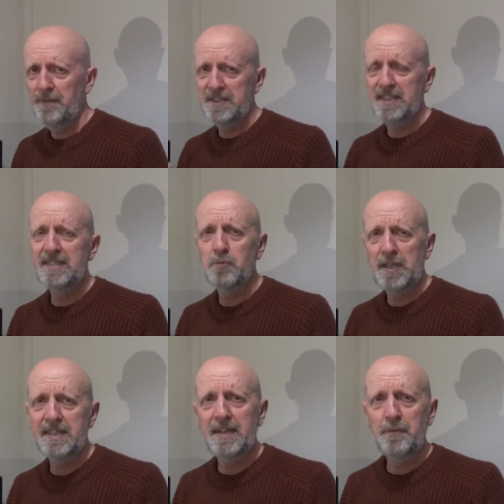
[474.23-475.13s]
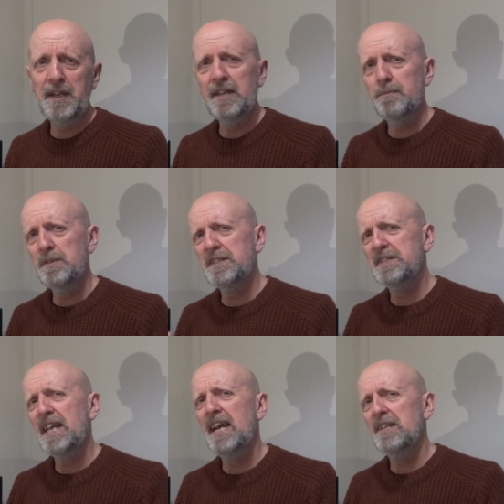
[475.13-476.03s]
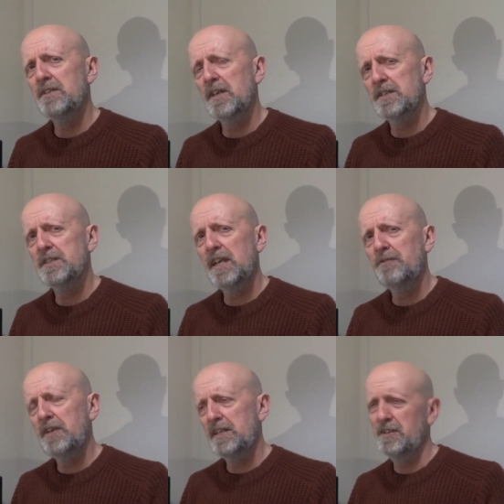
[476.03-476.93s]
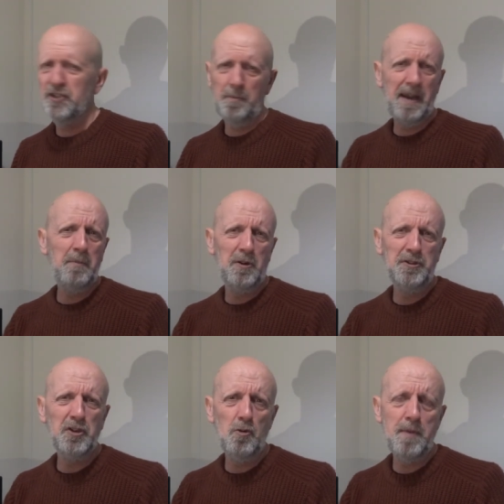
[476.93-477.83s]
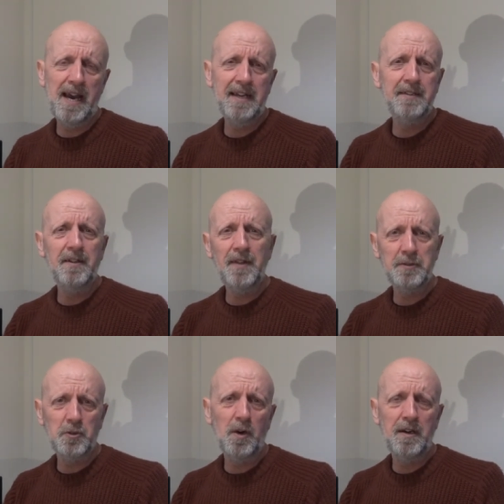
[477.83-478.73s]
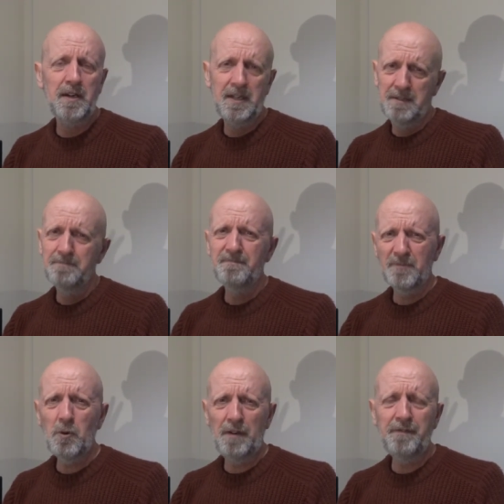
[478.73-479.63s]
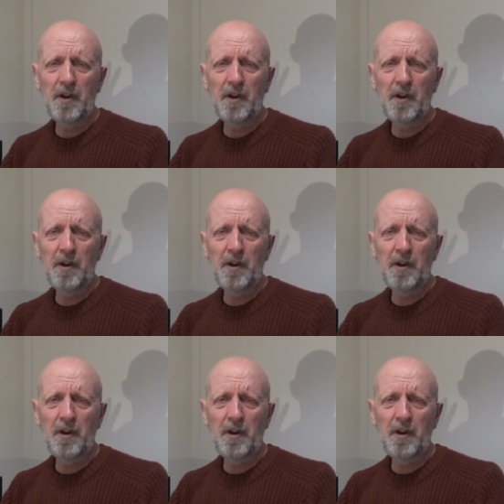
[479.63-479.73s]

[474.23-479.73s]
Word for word: And this is what it did with the, with the sound, like I say, really. The top end weren't too bad, you know, that was quite, quite